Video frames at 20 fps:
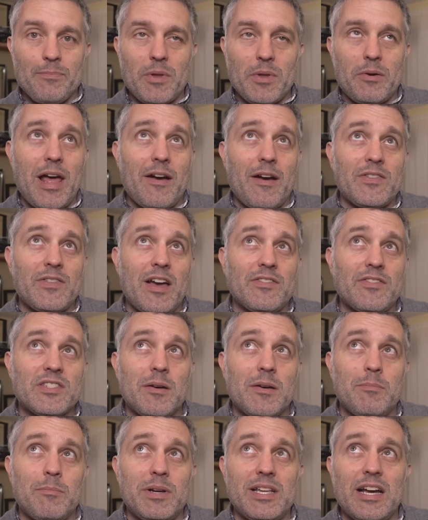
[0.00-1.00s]
I would have to have
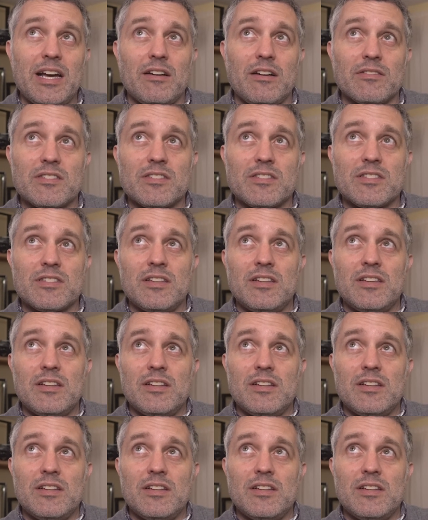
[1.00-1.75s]
somebody else,